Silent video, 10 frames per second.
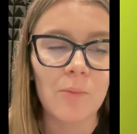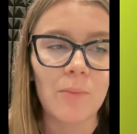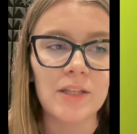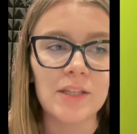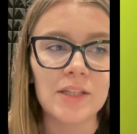
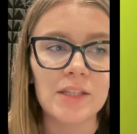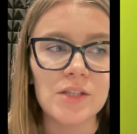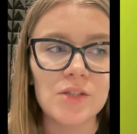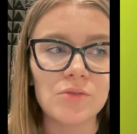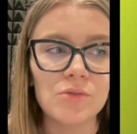But
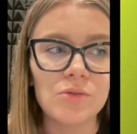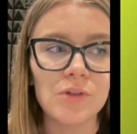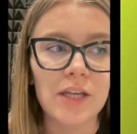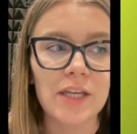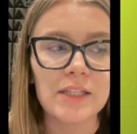this
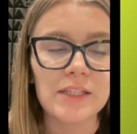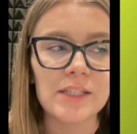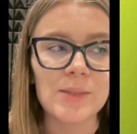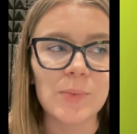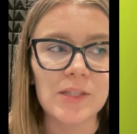tool is
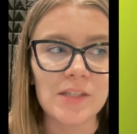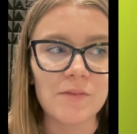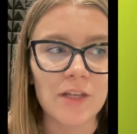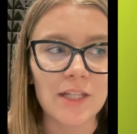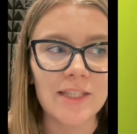
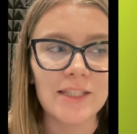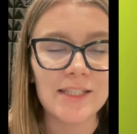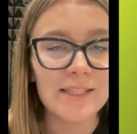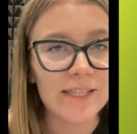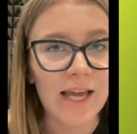specifically
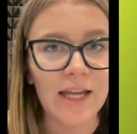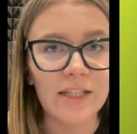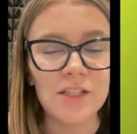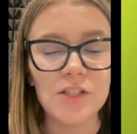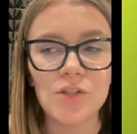
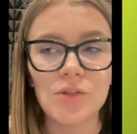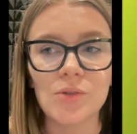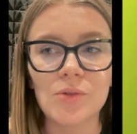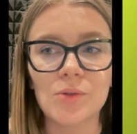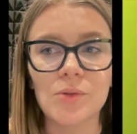designed
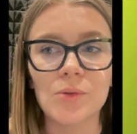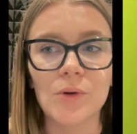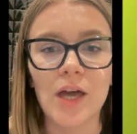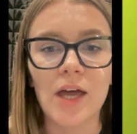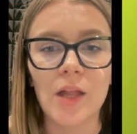to
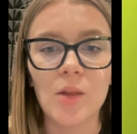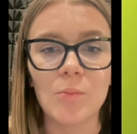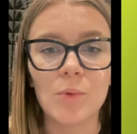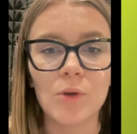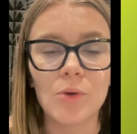
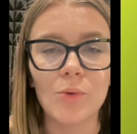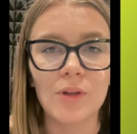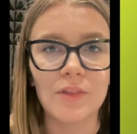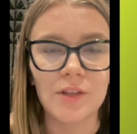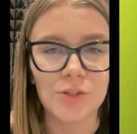help you
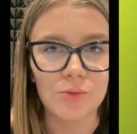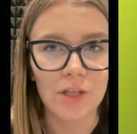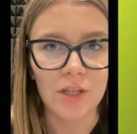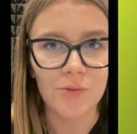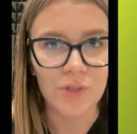with
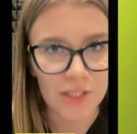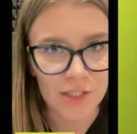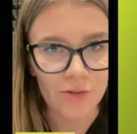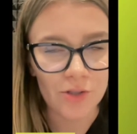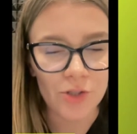doing
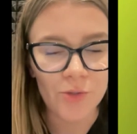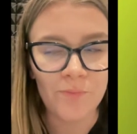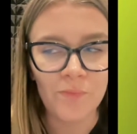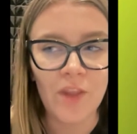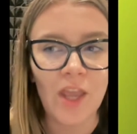research.
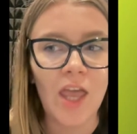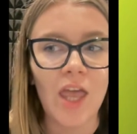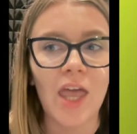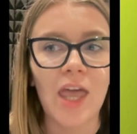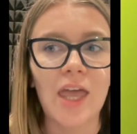
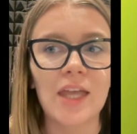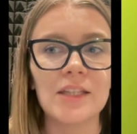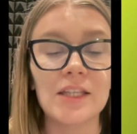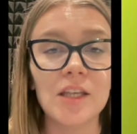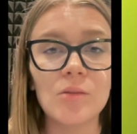
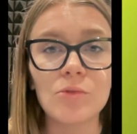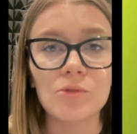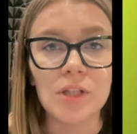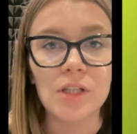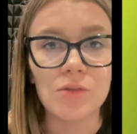And it can be
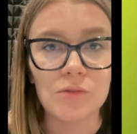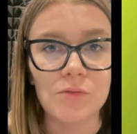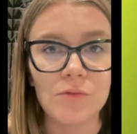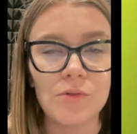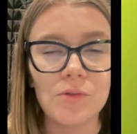really
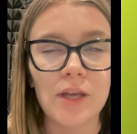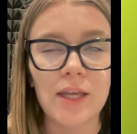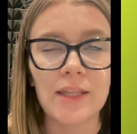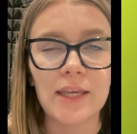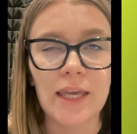useful
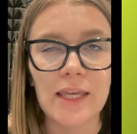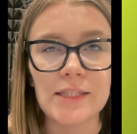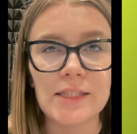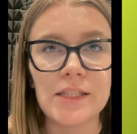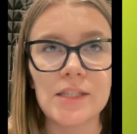in
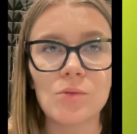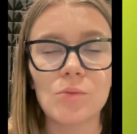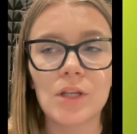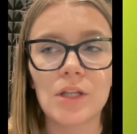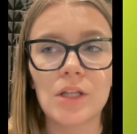cases
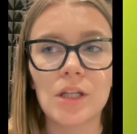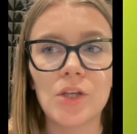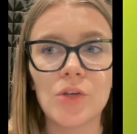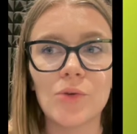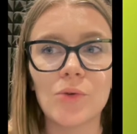when
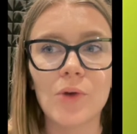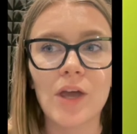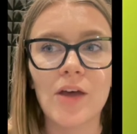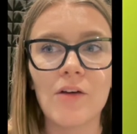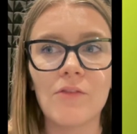you
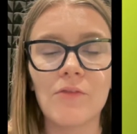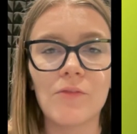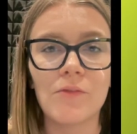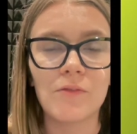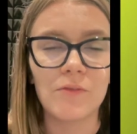have
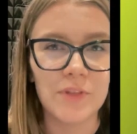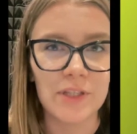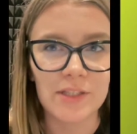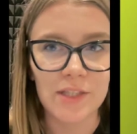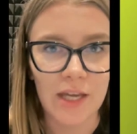
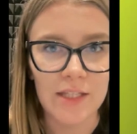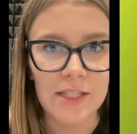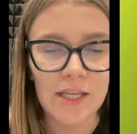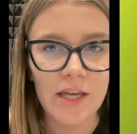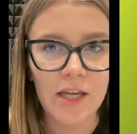this
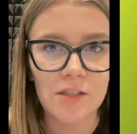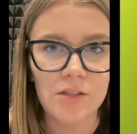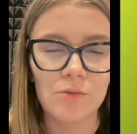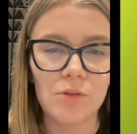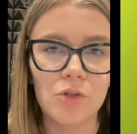idea.
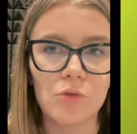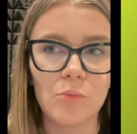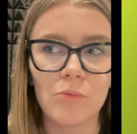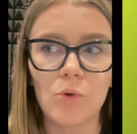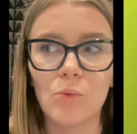So
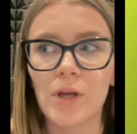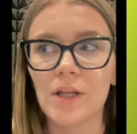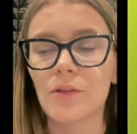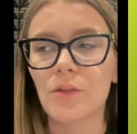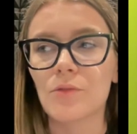you
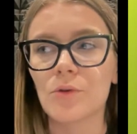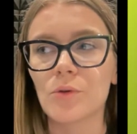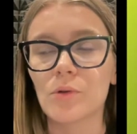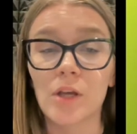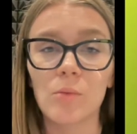went
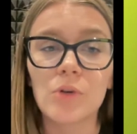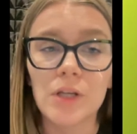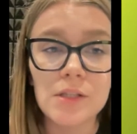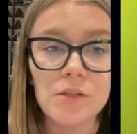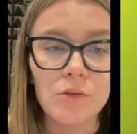through like
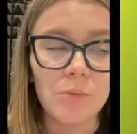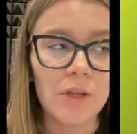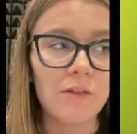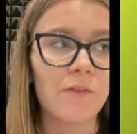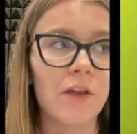
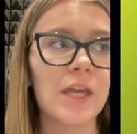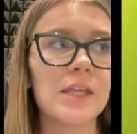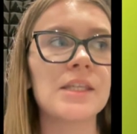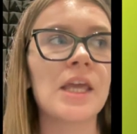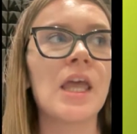brainstorming
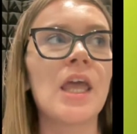phase.